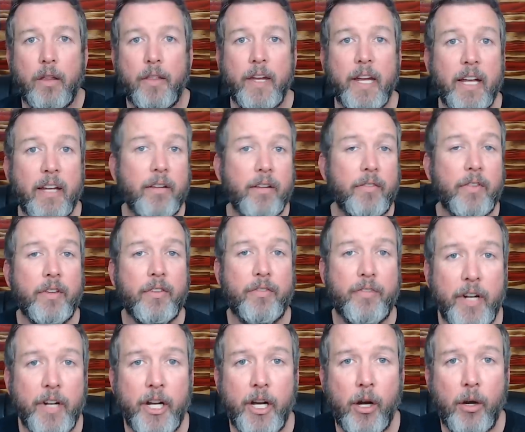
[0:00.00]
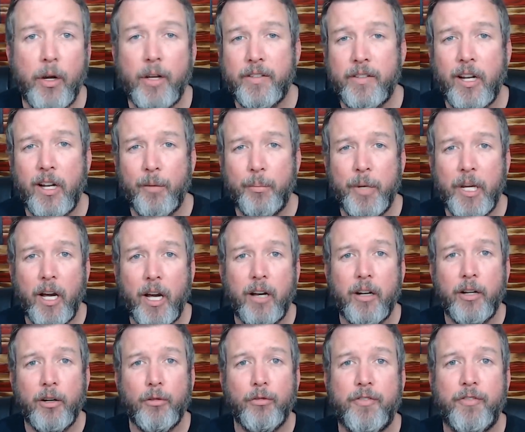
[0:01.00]
The end of this video is going to be a
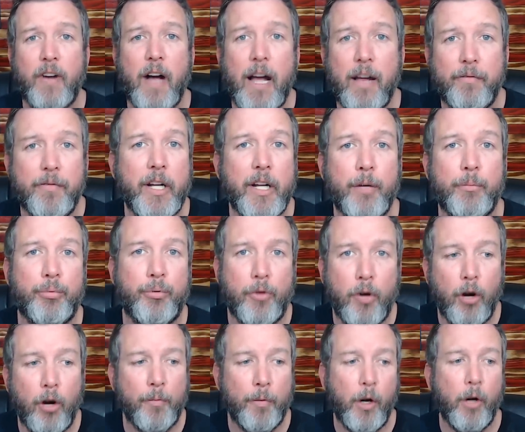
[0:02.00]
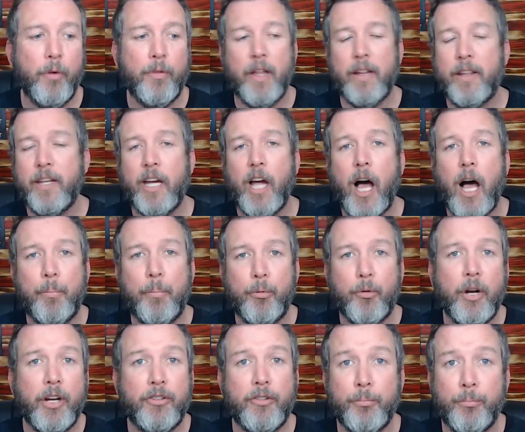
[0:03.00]
little 5-minute promo that the
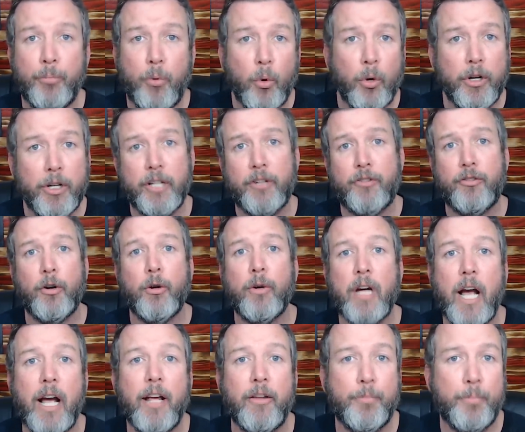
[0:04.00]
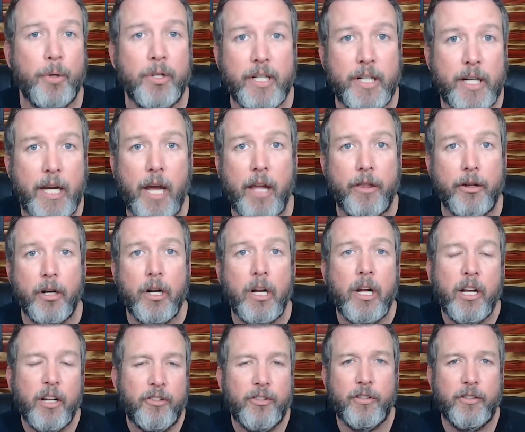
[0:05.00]
Operation Border Control guys put together
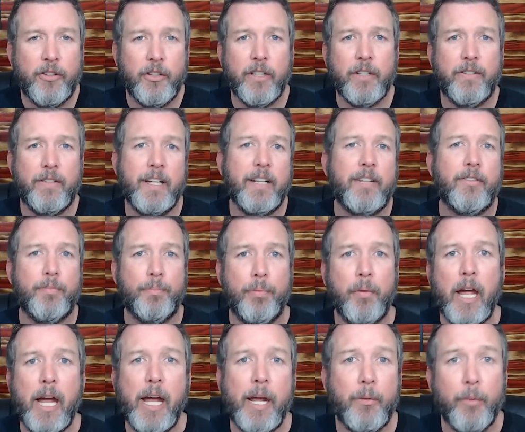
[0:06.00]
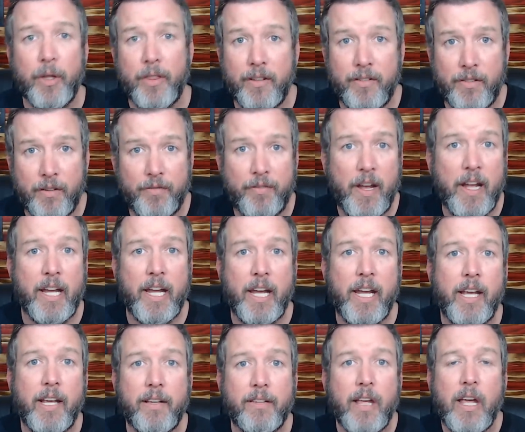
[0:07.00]
to just explain what this event
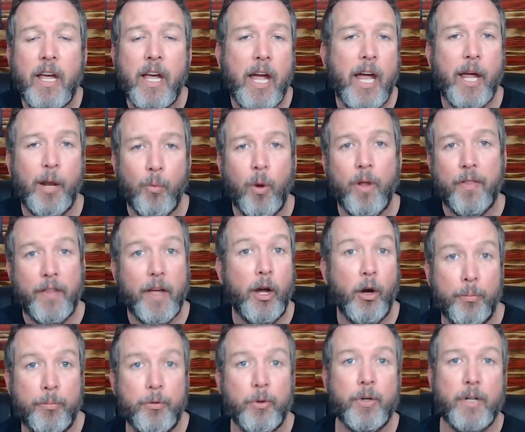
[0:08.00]
is and what they hope to